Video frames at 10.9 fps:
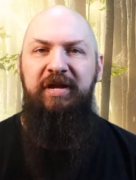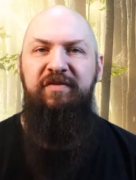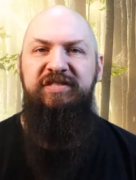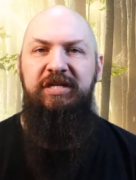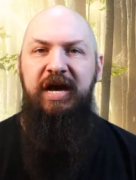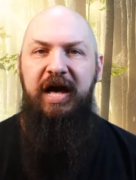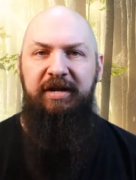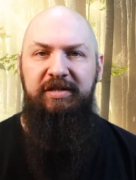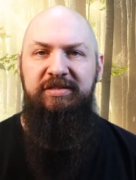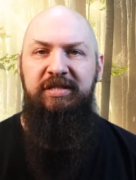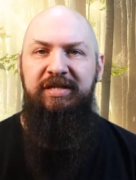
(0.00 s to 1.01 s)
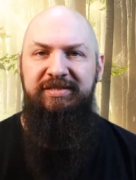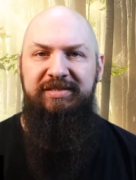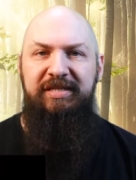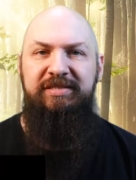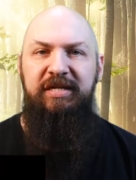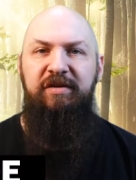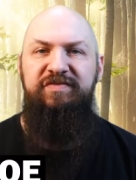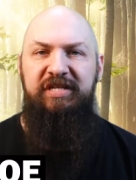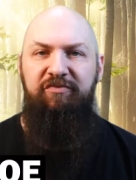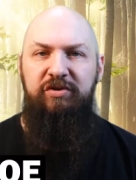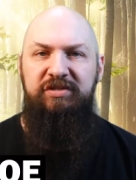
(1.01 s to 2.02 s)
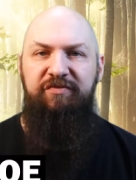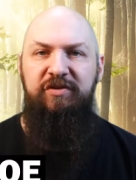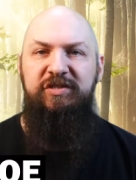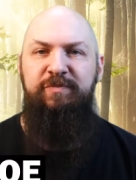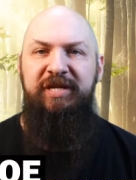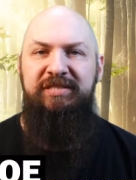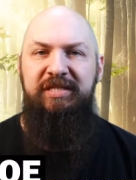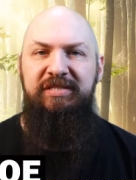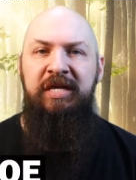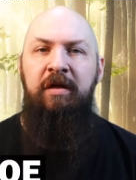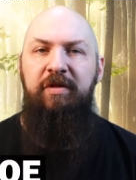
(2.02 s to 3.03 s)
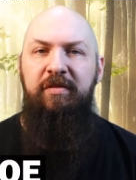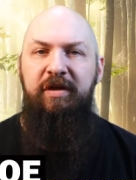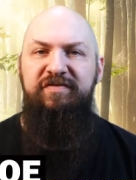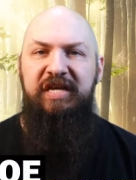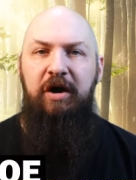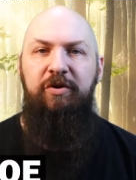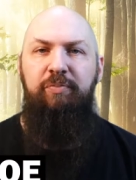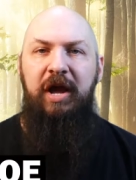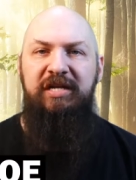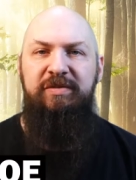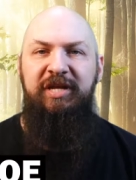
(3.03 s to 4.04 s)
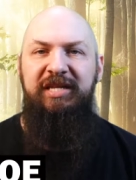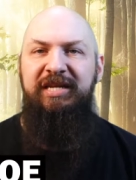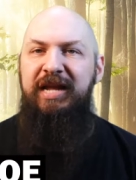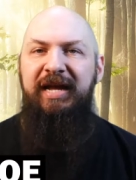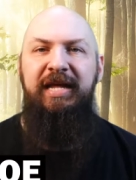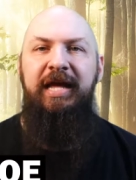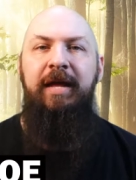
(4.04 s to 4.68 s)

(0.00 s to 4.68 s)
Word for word: of cicadas, consisting of several different species, that lives out approximately ninety-eight